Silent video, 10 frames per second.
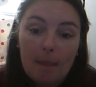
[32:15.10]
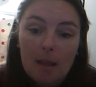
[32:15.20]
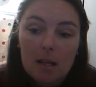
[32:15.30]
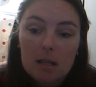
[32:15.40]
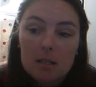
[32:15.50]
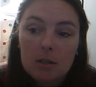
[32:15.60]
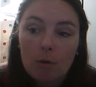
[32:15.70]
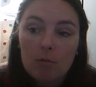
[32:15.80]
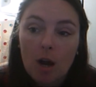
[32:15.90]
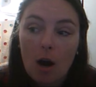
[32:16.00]
So
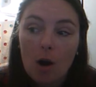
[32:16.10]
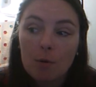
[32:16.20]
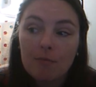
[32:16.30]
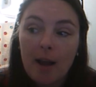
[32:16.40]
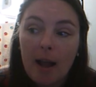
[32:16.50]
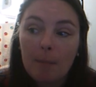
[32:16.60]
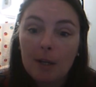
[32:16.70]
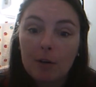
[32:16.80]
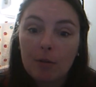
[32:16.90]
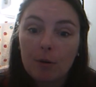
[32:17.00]
that whole family
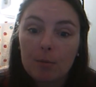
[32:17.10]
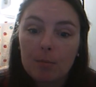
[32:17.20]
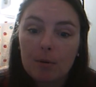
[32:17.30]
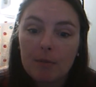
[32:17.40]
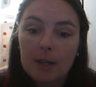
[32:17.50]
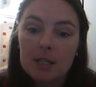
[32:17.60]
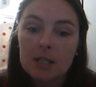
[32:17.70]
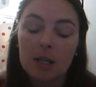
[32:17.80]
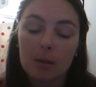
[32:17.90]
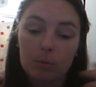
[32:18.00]
group
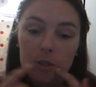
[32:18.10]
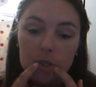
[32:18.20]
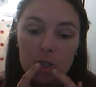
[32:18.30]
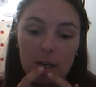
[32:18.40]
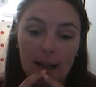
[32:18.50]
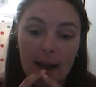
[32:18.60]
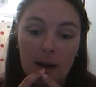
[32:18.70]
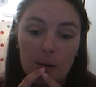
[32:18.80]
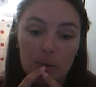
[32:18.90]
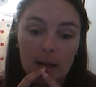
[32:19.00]
eventually will just die
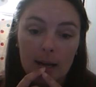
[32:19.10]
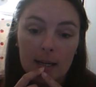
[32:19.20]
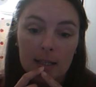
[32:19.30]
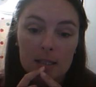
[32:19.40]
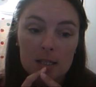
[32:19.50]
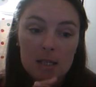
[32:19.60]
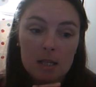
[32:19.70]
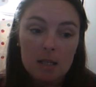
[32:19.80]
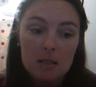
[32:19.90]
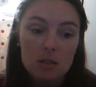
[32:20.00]
out, and
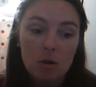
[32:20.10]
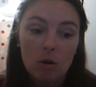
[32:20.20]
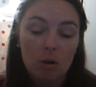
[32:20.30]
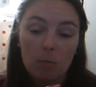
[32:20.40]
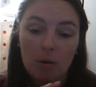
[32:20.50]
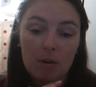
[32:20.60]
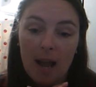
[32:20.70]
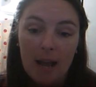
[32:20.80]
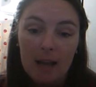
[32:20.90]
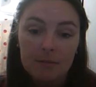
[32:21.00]
Scotland won't
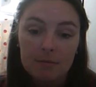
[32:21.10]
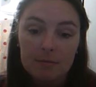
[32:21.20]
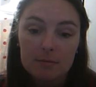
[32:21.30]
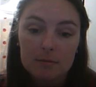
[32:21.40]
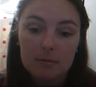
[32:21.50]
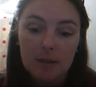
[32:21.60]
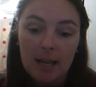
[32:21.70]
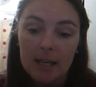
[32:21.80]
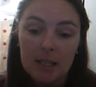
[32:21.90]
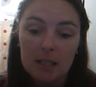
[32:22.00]
have
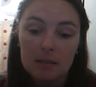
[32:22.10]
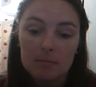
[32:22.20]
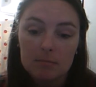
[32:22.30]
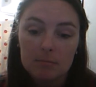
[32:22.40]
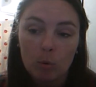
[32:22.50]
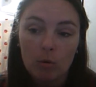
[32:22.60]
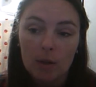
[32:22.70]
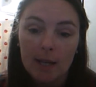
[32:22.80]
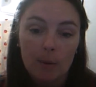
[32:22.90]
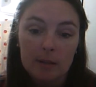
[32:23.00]
any more
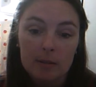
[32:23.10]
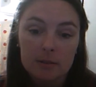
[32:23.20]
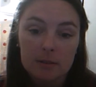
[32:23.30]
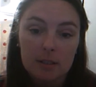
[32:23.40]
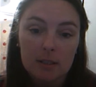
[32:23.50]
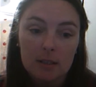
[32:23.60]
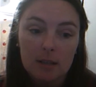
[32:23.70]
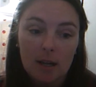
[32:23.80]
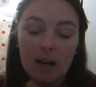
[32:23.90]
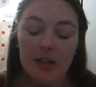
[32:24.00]
killer whales.
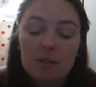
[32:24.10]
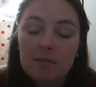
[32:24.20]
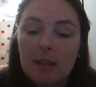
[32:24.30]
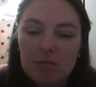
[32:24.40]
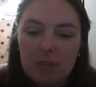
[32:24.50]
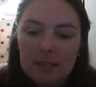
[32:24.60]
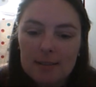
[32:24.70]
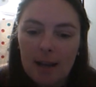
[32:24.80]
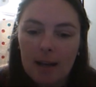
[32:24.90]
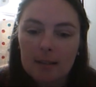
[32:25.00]
And I just think that's really
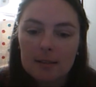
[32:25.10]
sad.